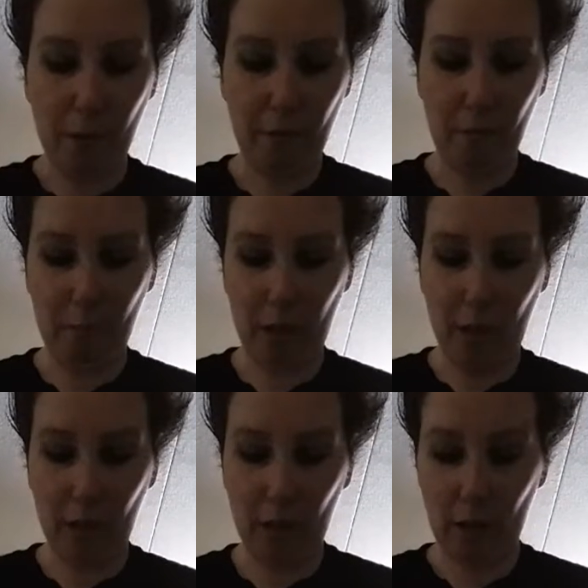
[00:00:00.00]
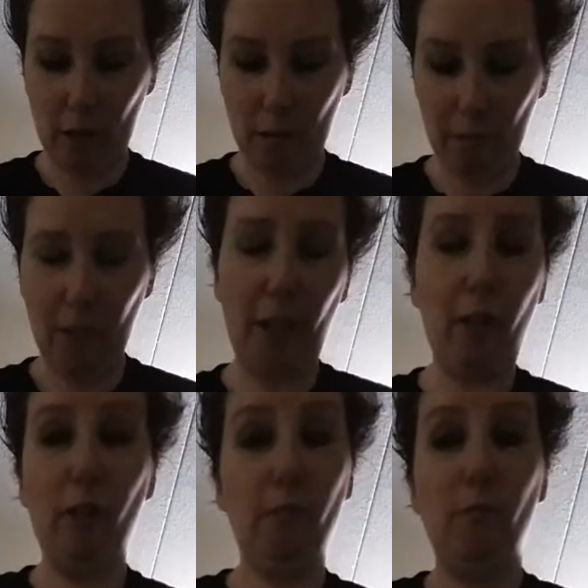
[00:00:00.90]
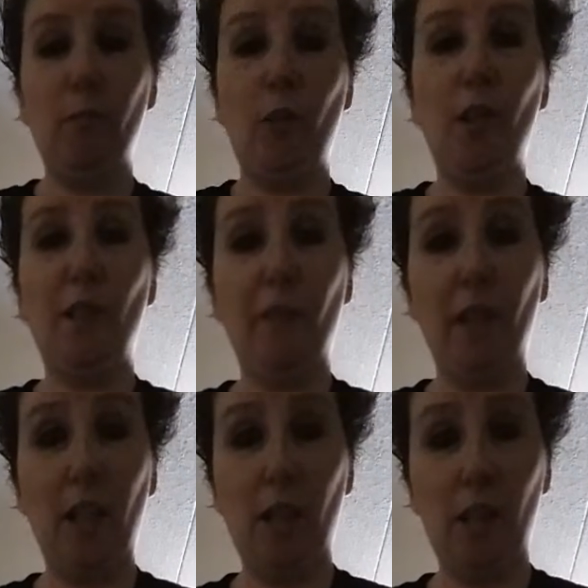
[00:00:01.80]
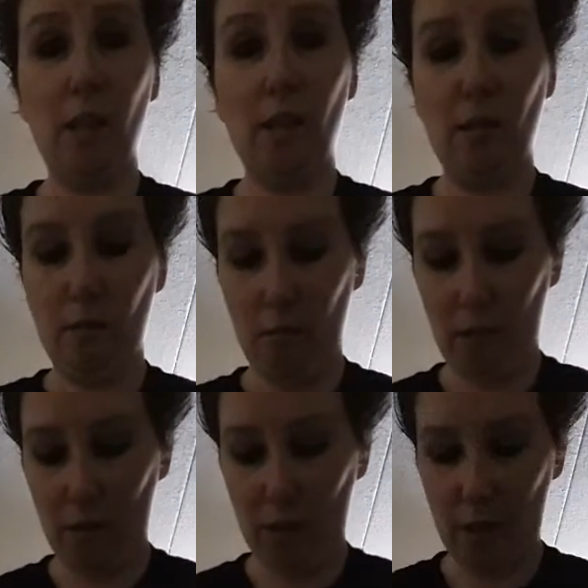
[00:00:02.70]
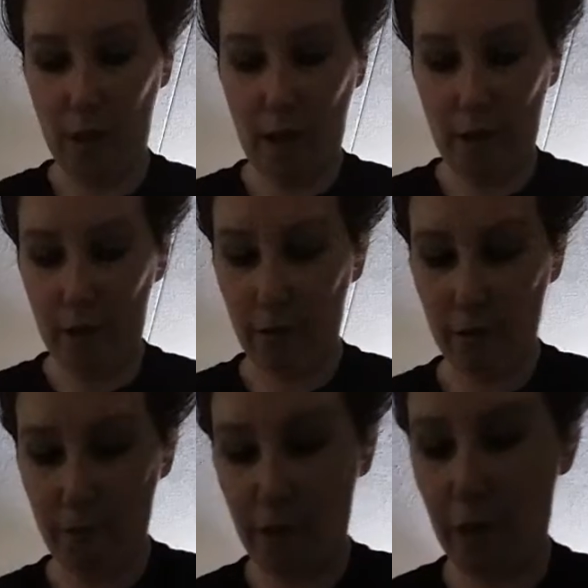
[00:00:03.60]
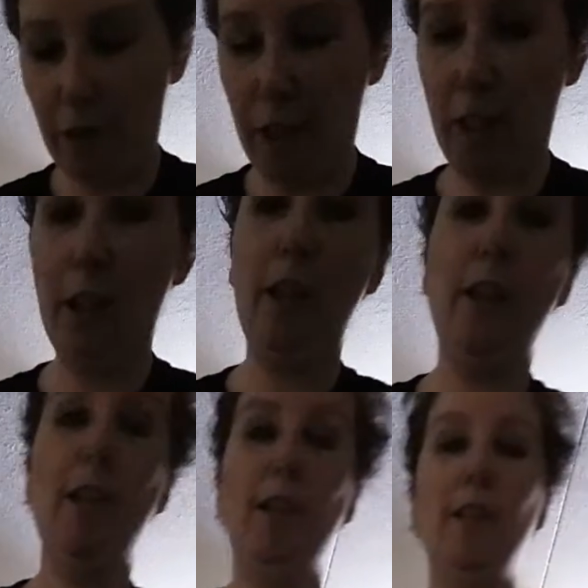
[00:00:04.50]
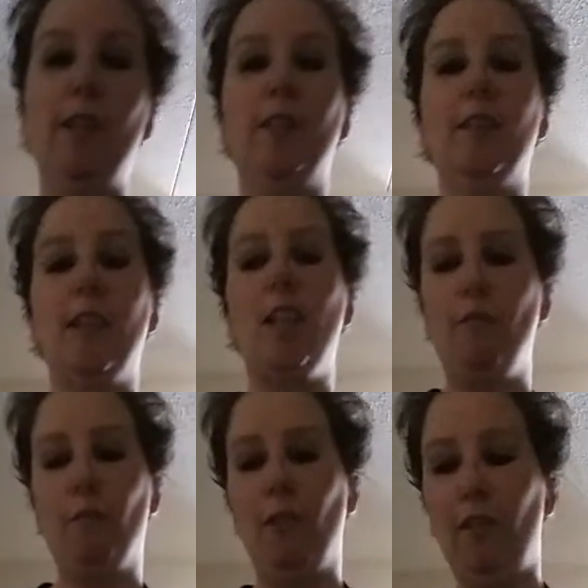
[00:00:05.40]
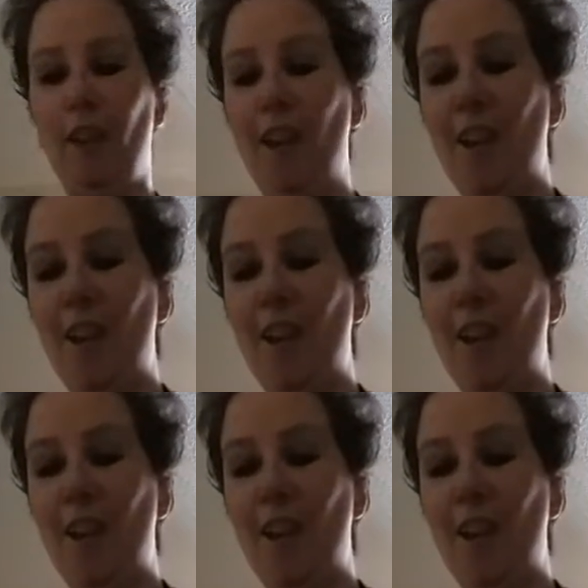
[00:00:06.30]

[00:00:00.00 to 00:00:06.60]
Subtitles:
went from being like Christopher Lee's style, very evil,